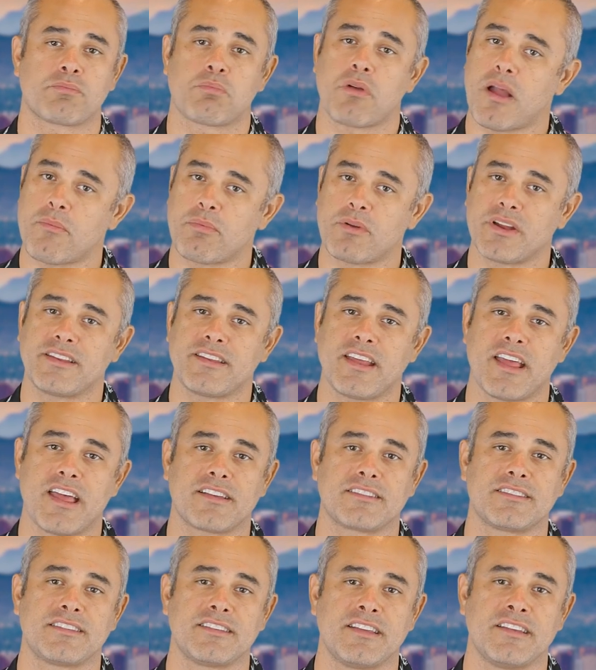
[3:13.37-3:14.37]
Property
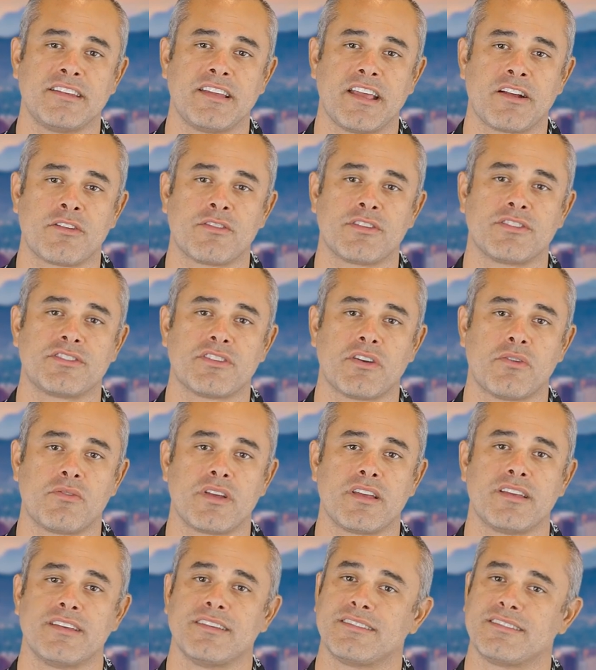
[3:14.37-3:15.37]
taxes in
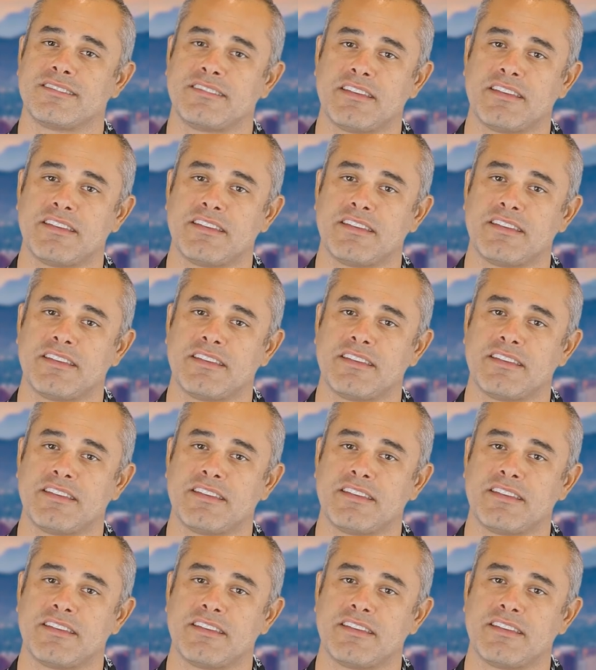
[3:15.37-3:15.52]
Arizona is